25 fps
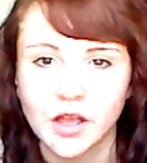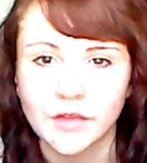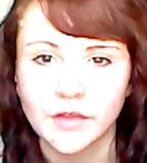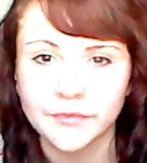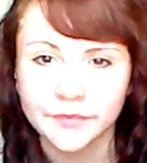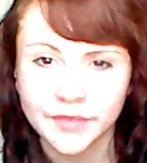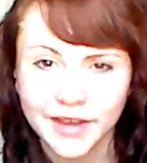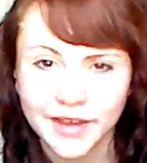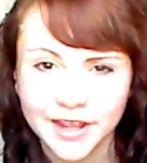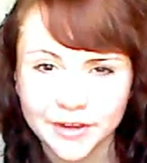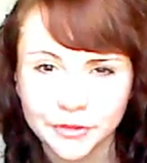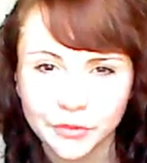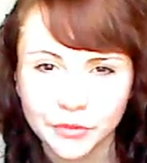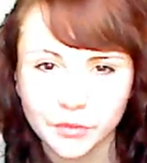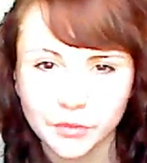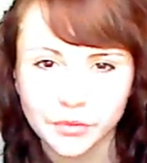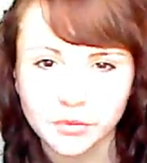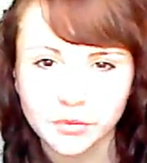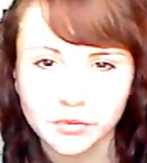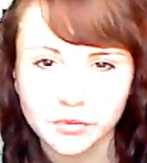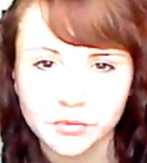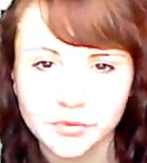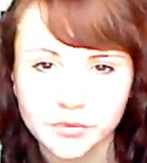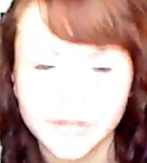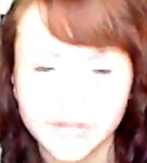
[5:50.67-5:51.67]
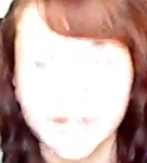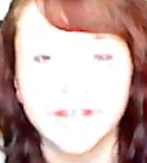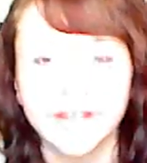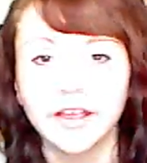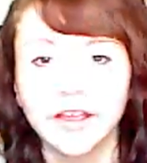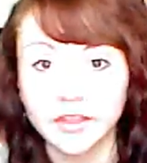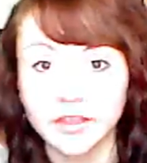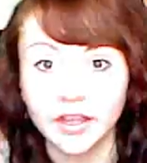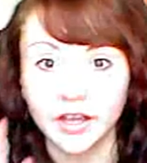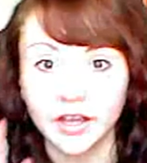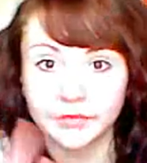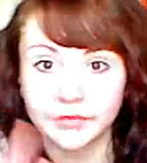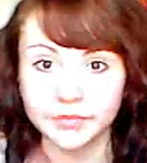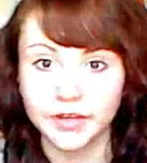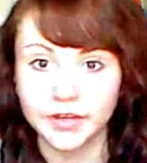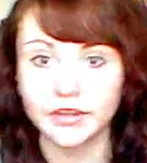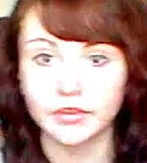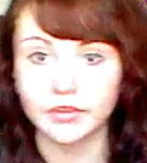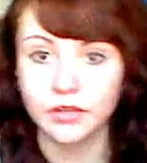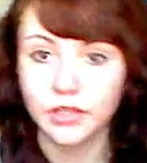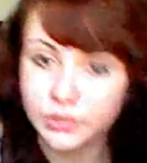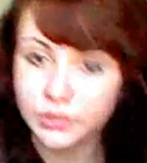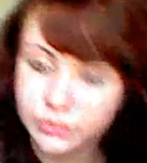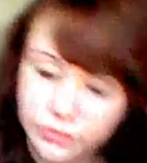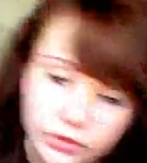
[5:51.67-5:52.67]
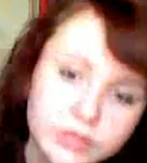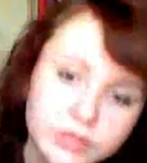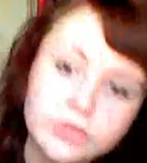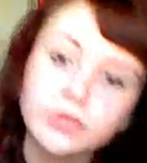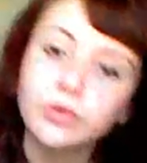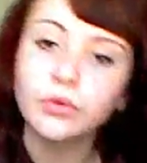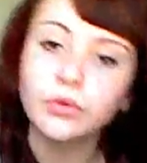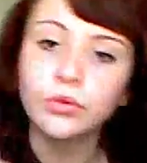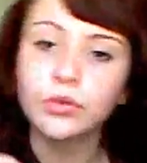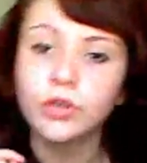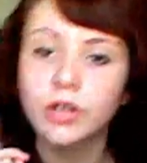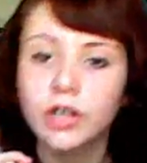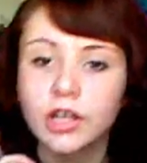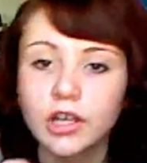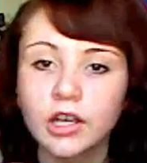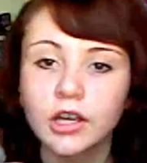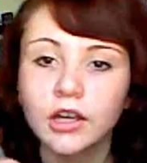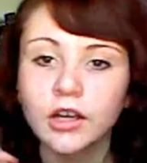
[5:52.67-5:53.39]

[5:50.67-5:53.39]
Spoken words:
a flannel. Yeah, flannel, that's what it's called.